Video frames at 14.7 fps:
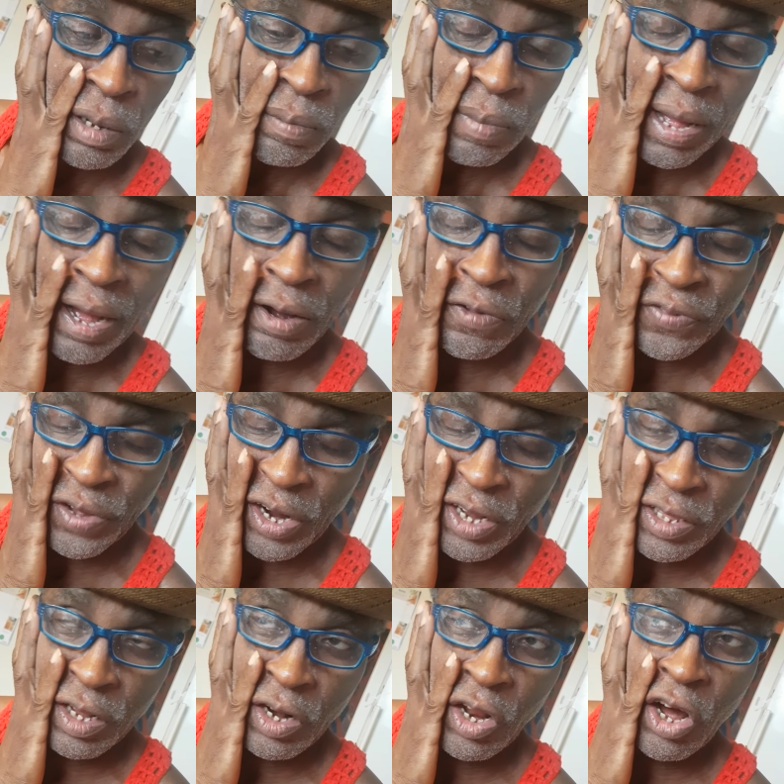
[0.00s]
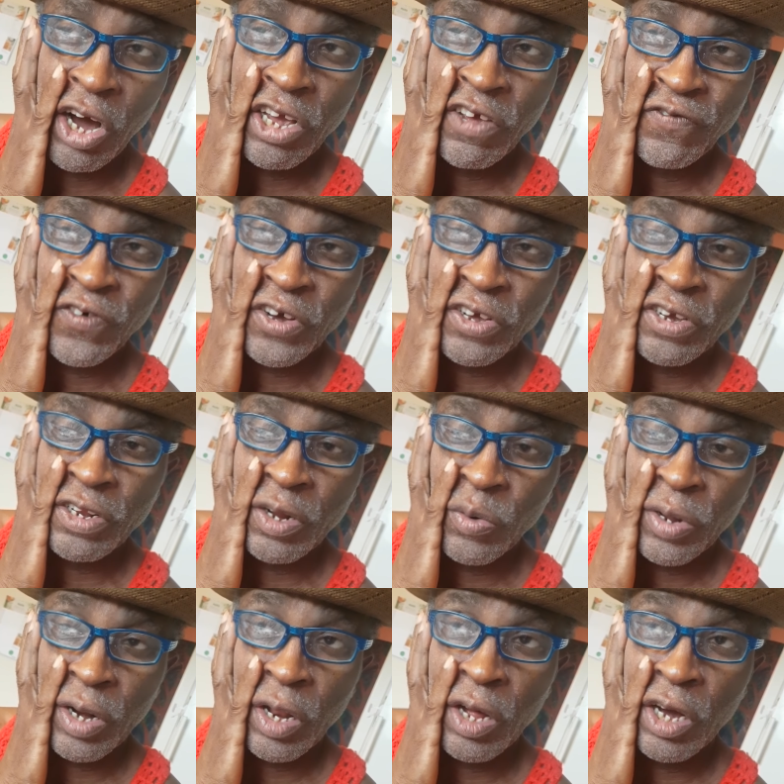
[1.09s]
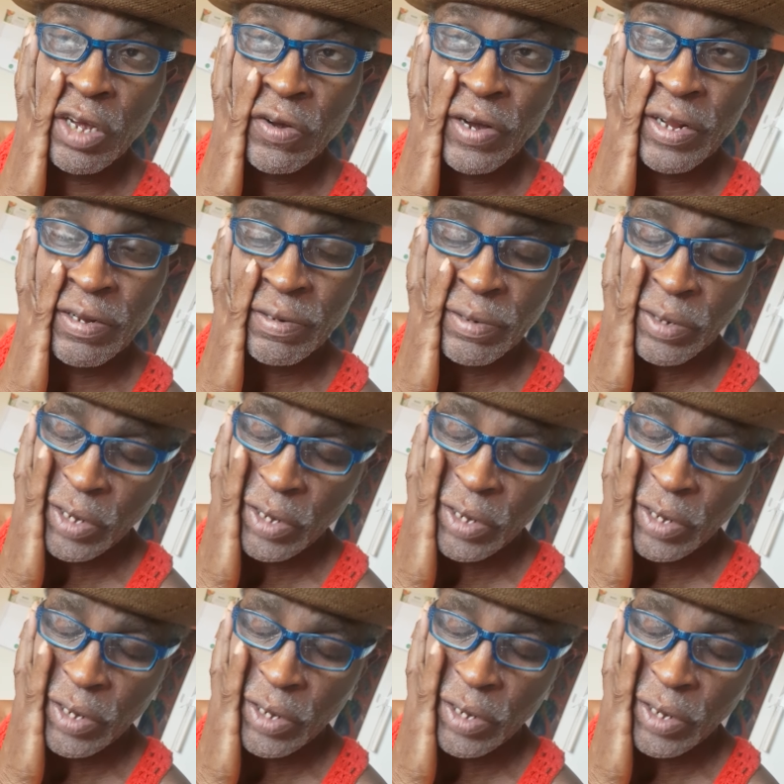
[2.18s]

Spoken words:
Mouse, I got a lawyer for you, you know. You're a lawyer.